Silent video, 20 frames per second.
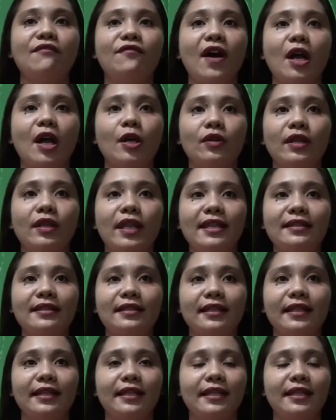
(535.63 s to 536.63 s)

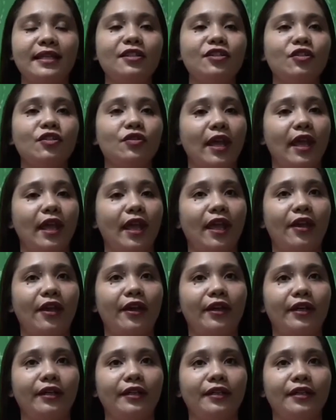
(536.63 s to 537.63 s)
violently into the air,